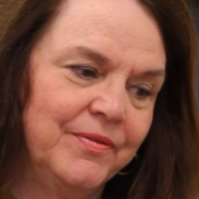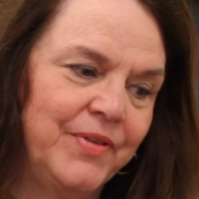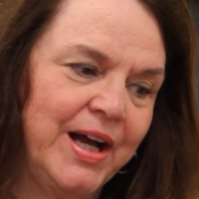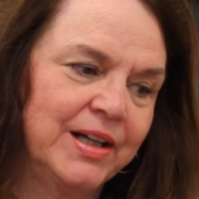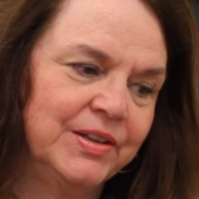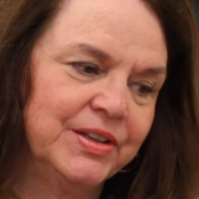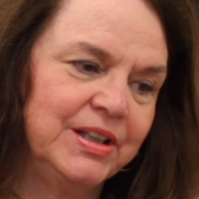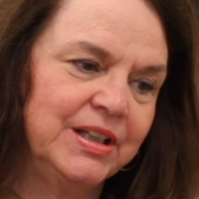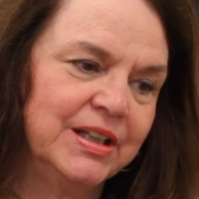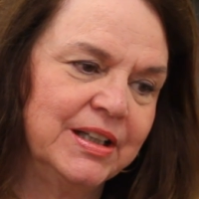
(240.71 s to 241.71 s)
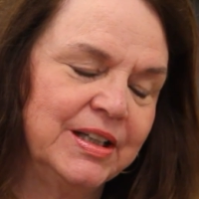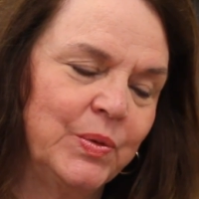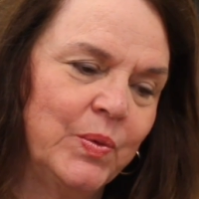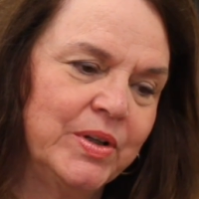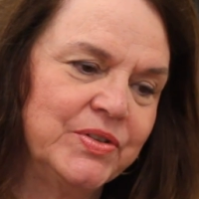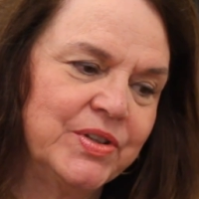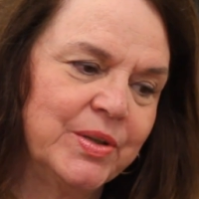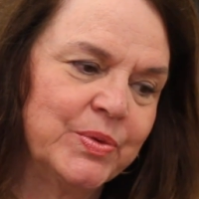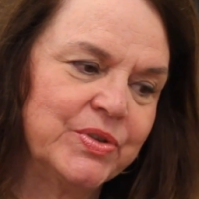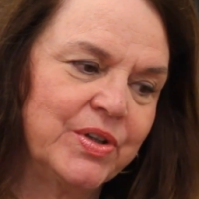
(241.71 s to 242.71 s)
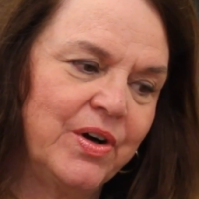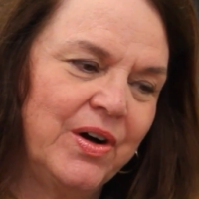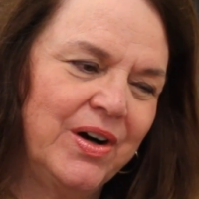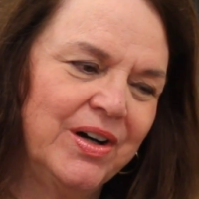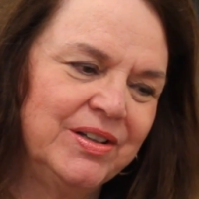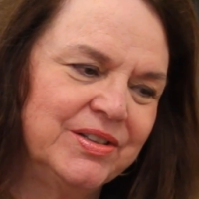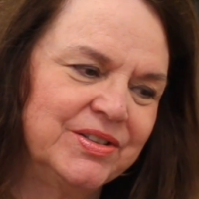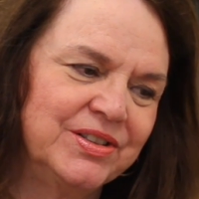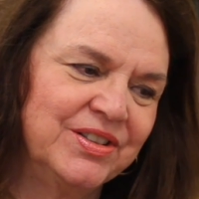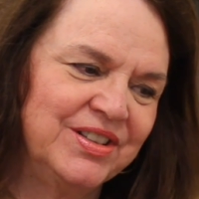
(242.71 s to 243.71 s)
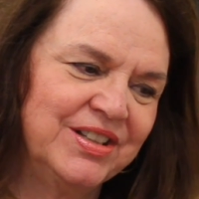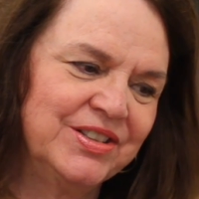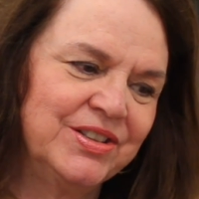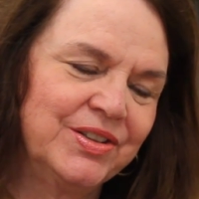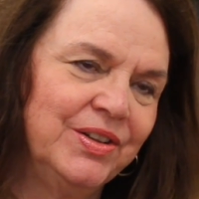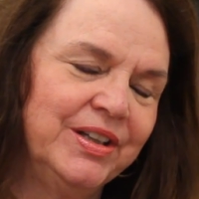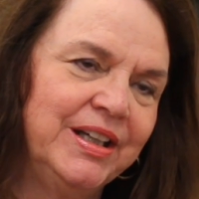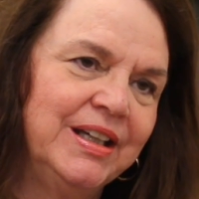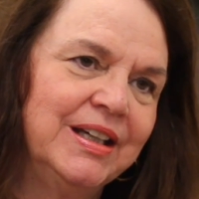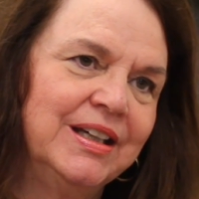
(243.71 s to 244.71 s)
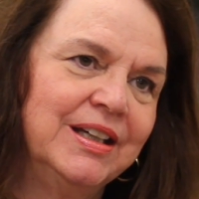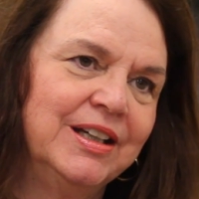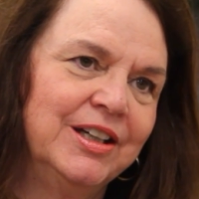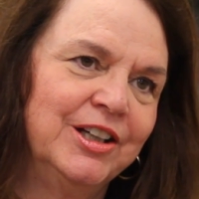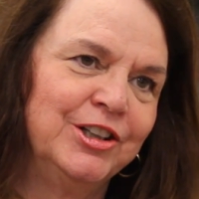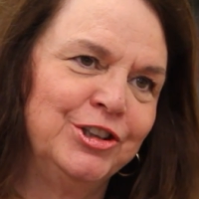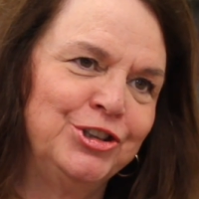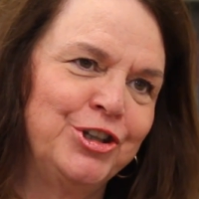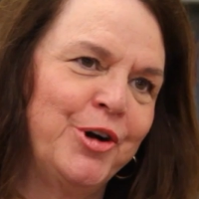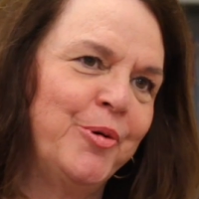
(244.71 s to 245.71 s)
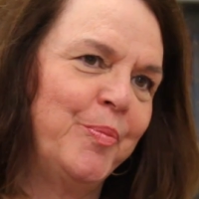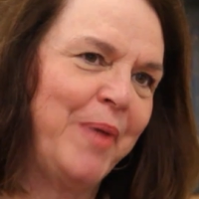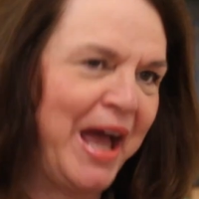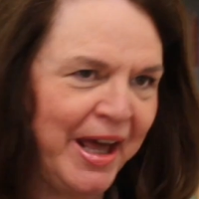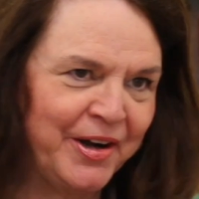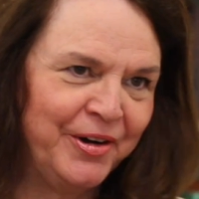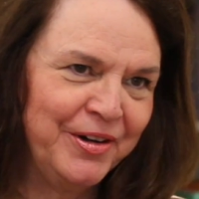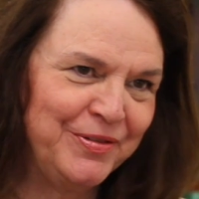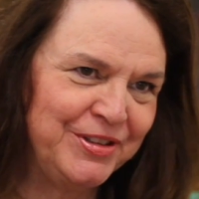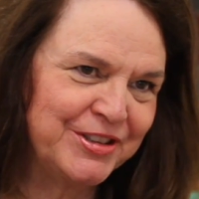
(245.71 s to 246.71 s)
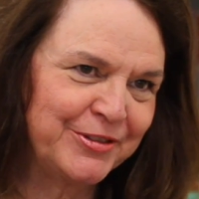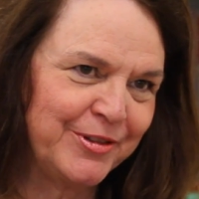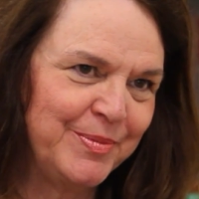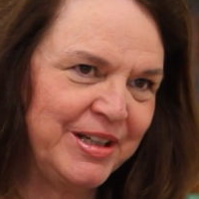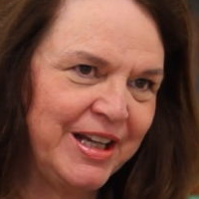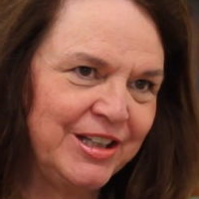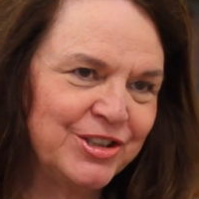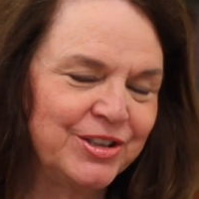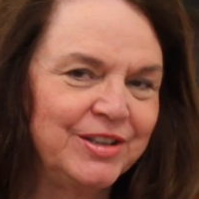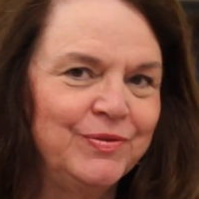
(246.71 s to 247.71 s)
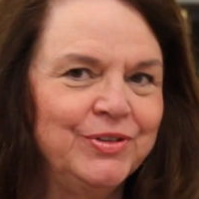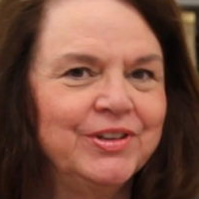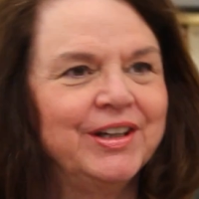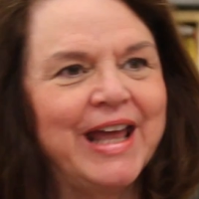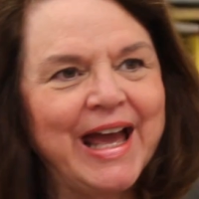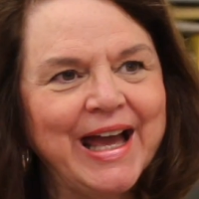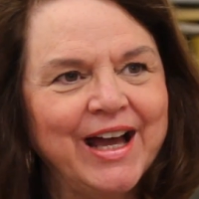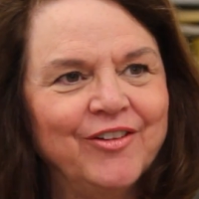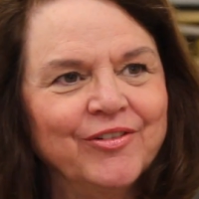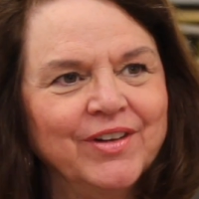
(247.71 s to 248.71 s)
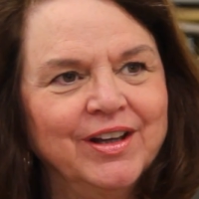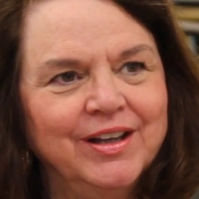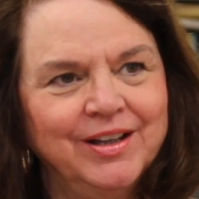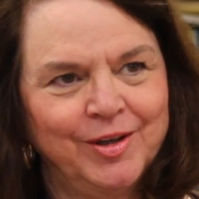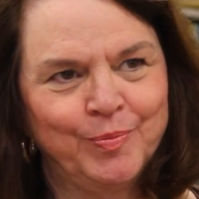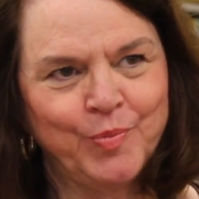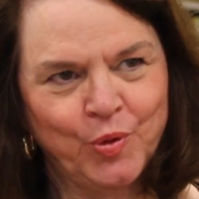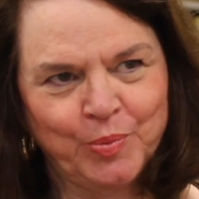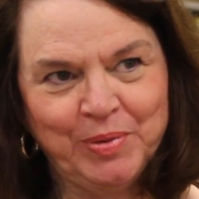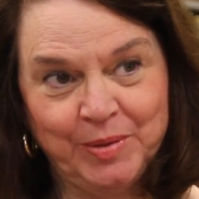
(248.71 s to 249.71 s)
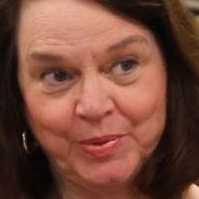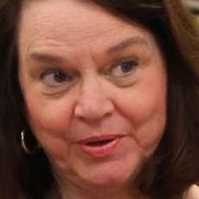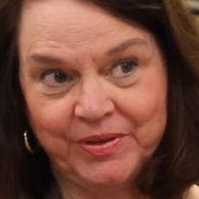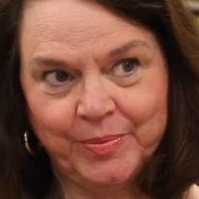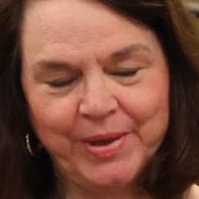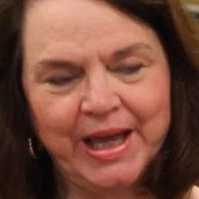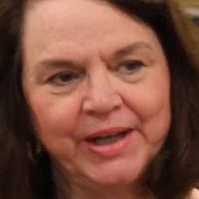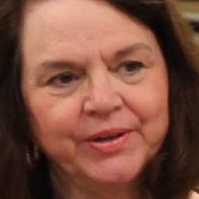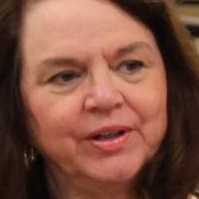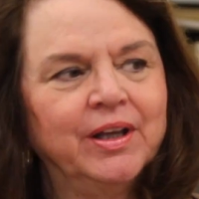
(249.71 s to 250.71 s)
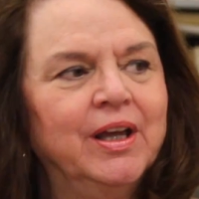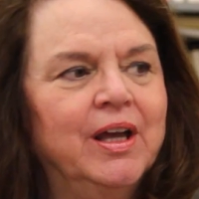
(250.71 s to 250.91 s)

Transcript: faculty was that it was hard to statistically show a pattern of discrimination if you didn't have more people in the pattern.